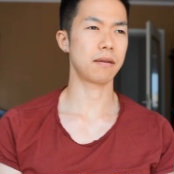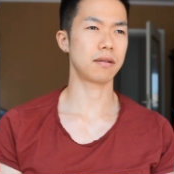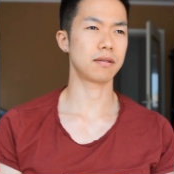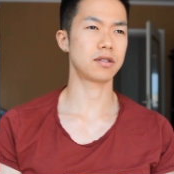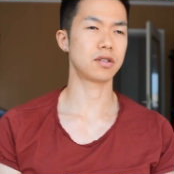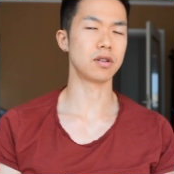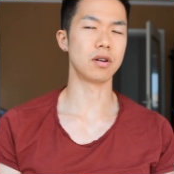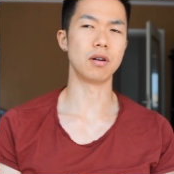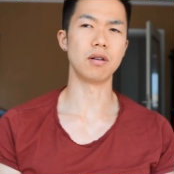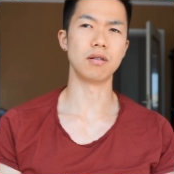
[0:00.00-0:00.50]

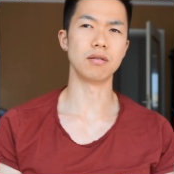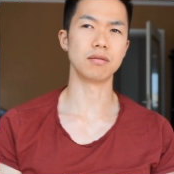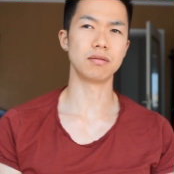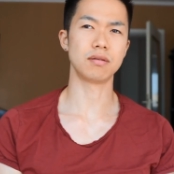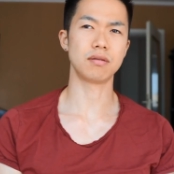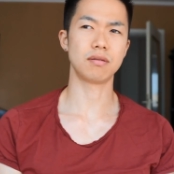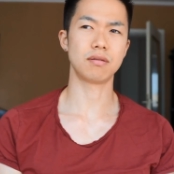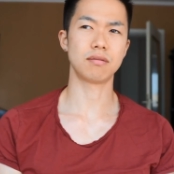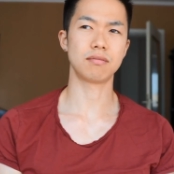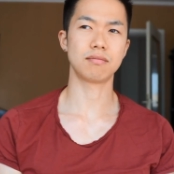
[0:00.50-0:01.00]
so
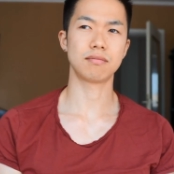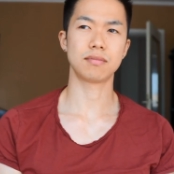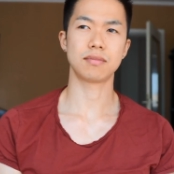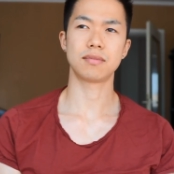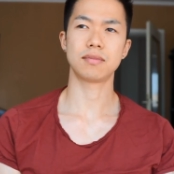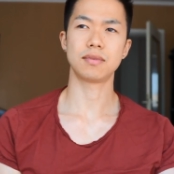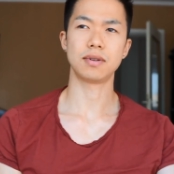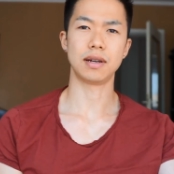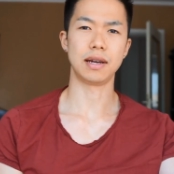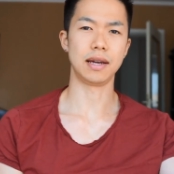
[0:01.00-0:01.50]

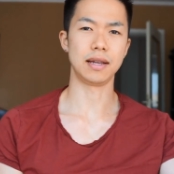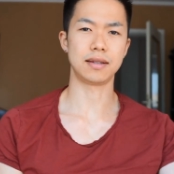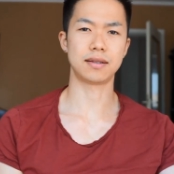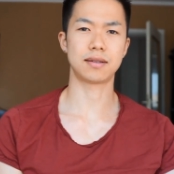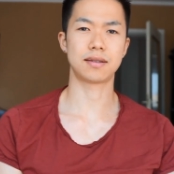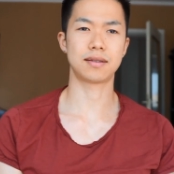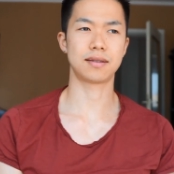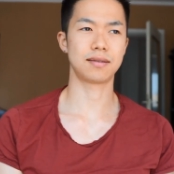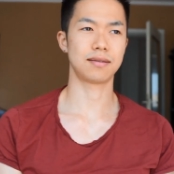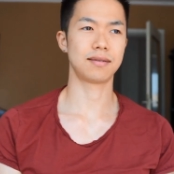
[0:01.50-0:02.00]

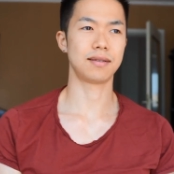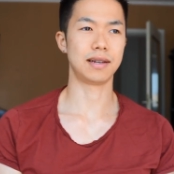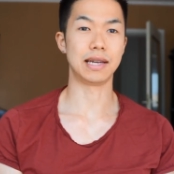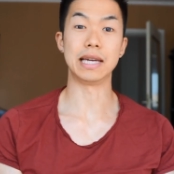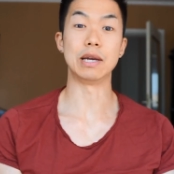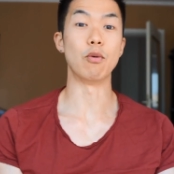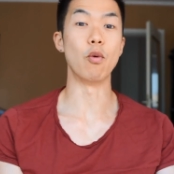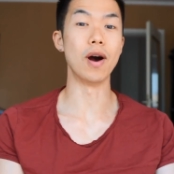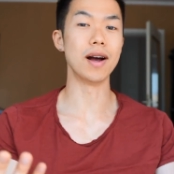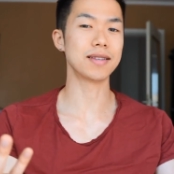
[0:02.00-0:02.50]
it's
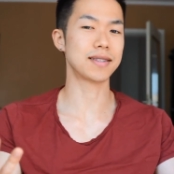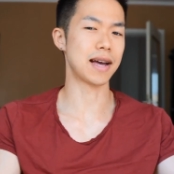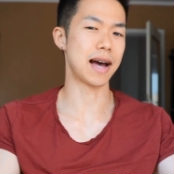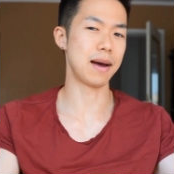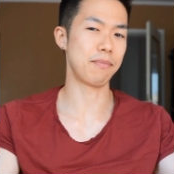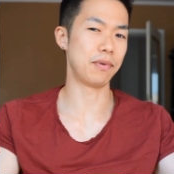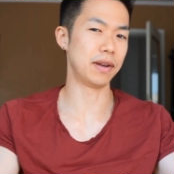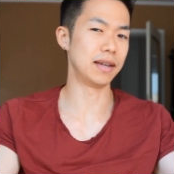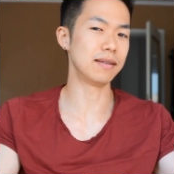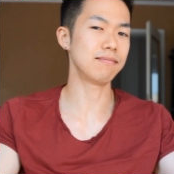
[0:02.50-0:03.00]
it was
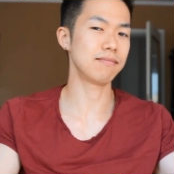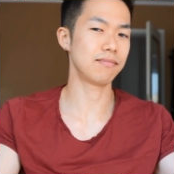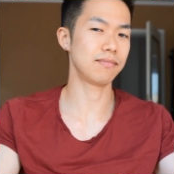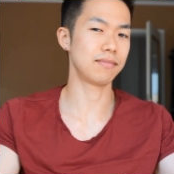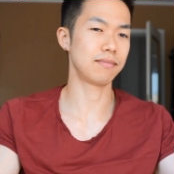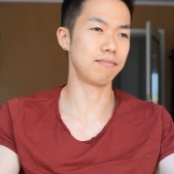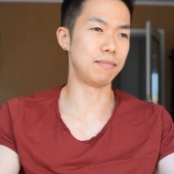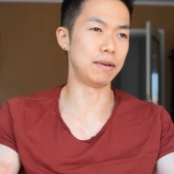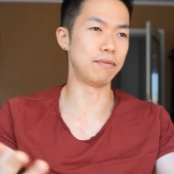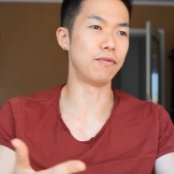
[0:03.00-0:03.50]
happening
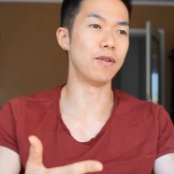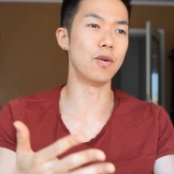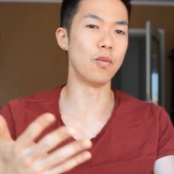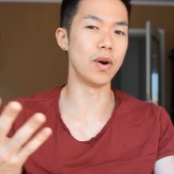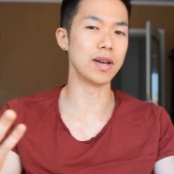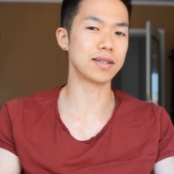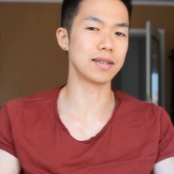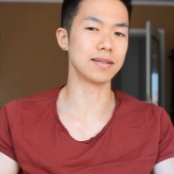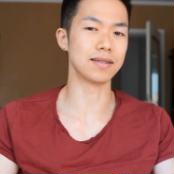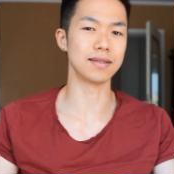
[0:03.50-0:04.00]
before
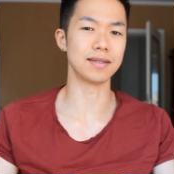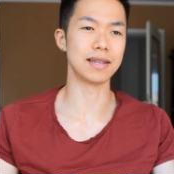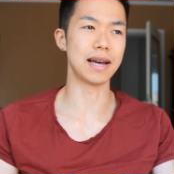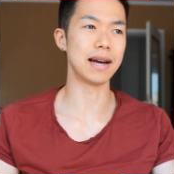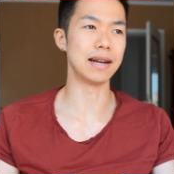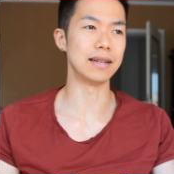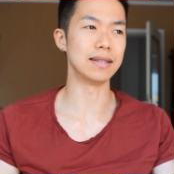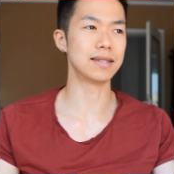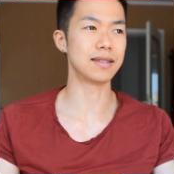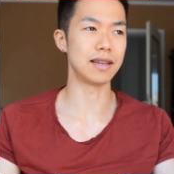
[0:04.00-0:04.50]
Western
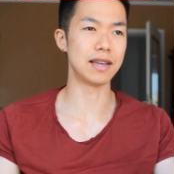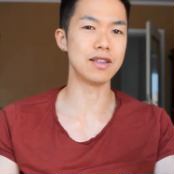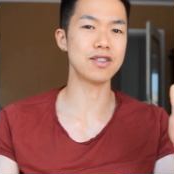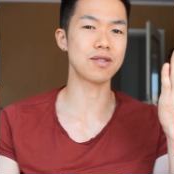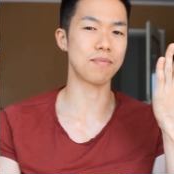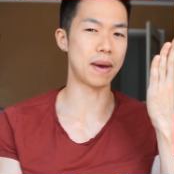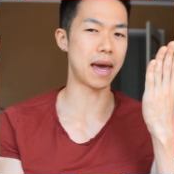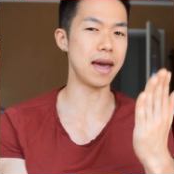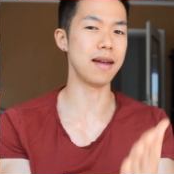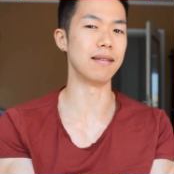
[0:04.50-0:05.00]
societies in
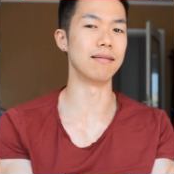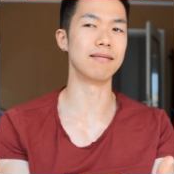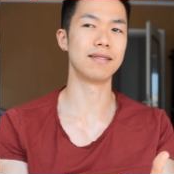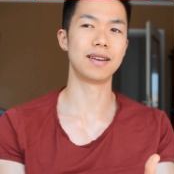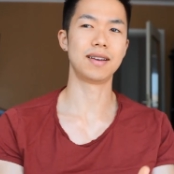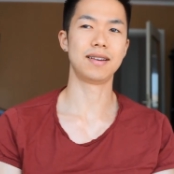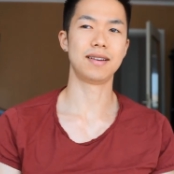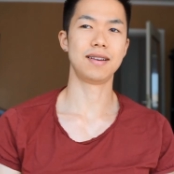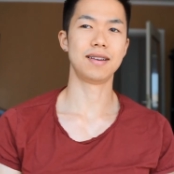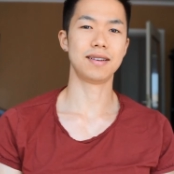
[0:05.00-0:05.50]
Japan.
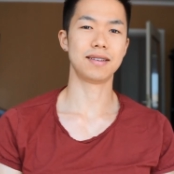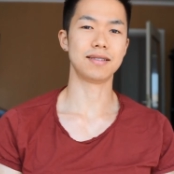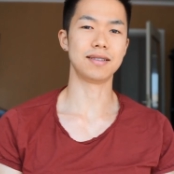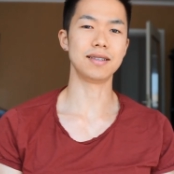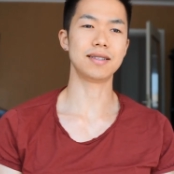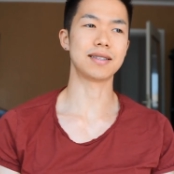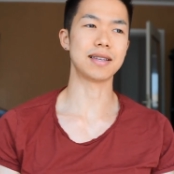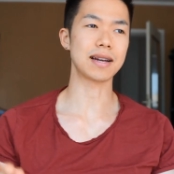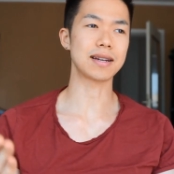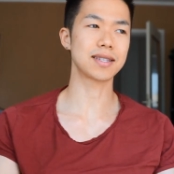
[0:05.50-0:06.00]

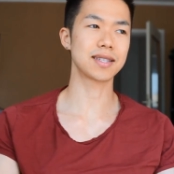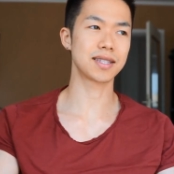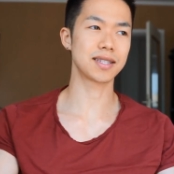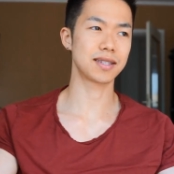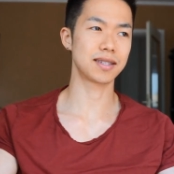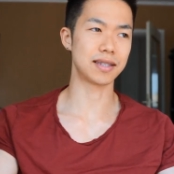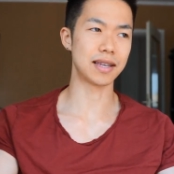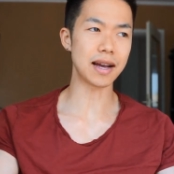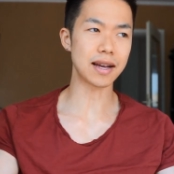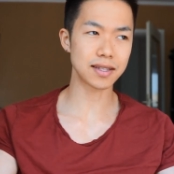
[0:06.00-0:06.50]
This sex
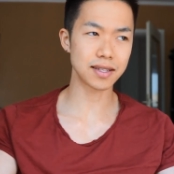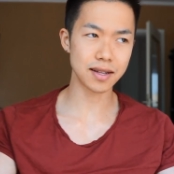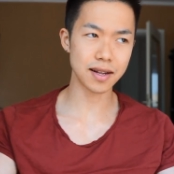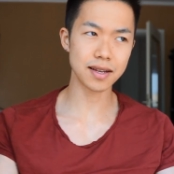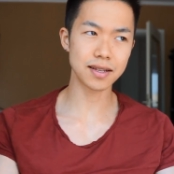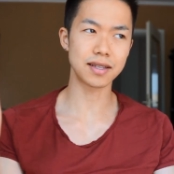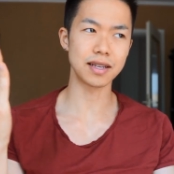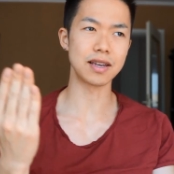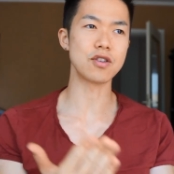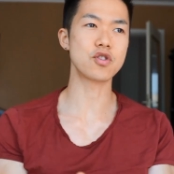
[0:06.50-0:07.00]

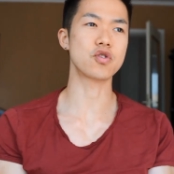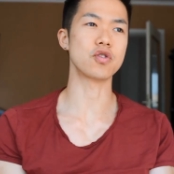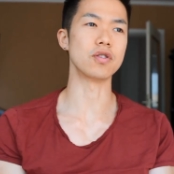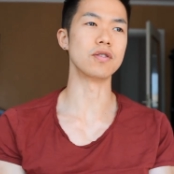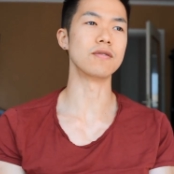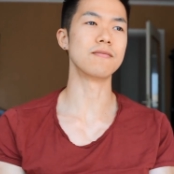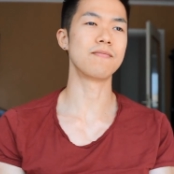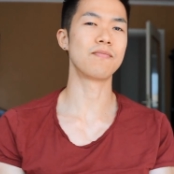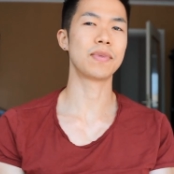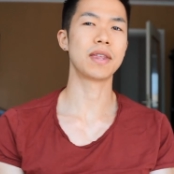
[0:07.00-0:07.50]
sexless
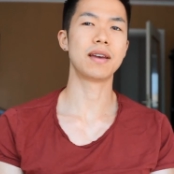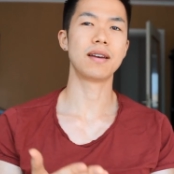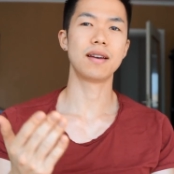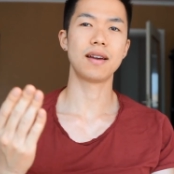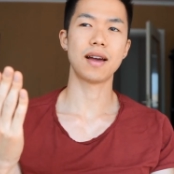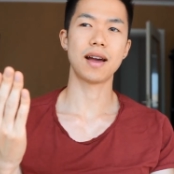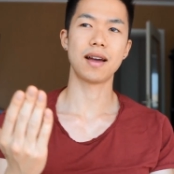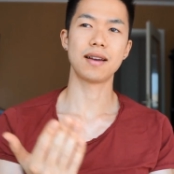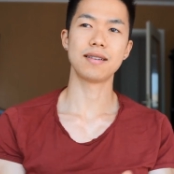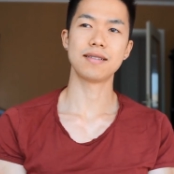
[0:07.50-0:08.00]
issue
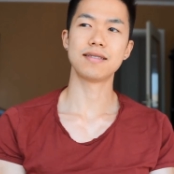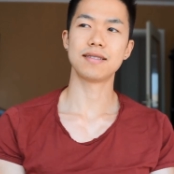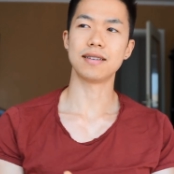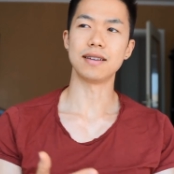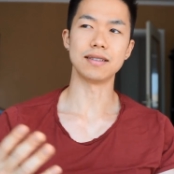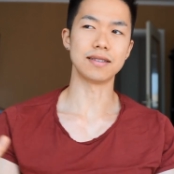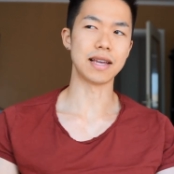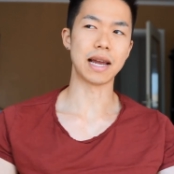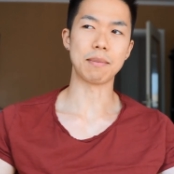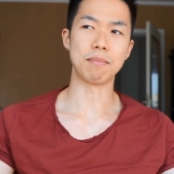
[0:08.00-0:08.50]

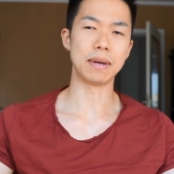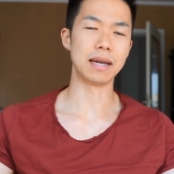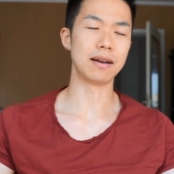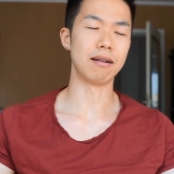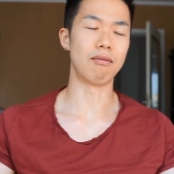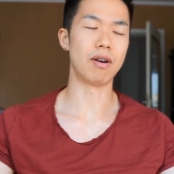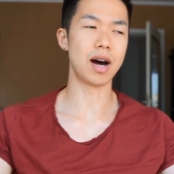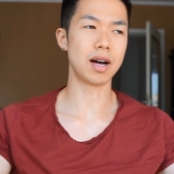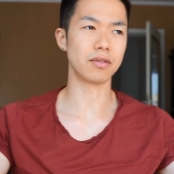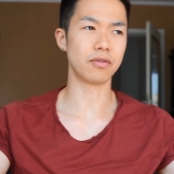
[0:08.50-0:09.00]
is like been
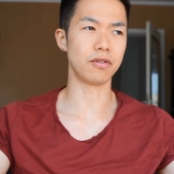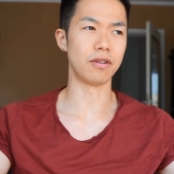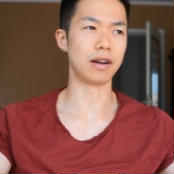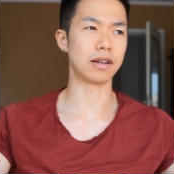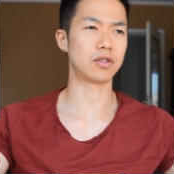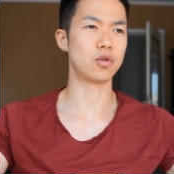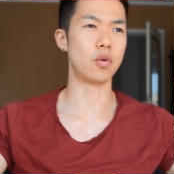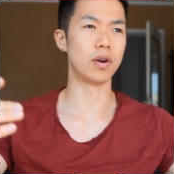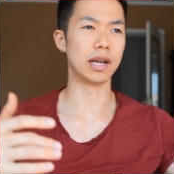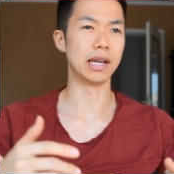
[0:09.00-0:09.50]
around for
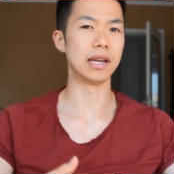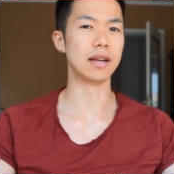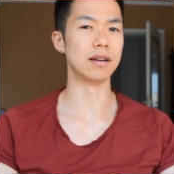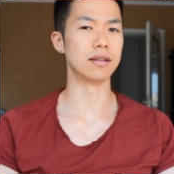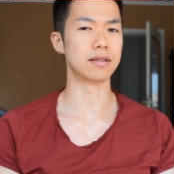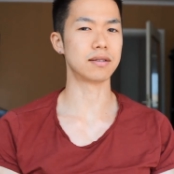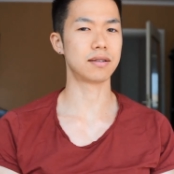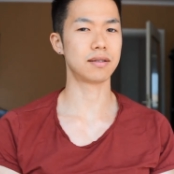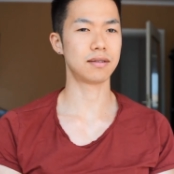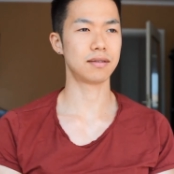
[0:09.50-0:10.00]
like 20
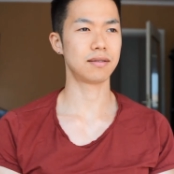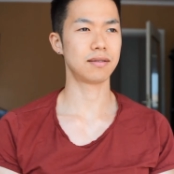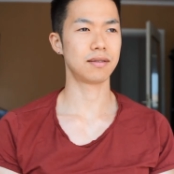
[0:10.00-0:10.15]
years,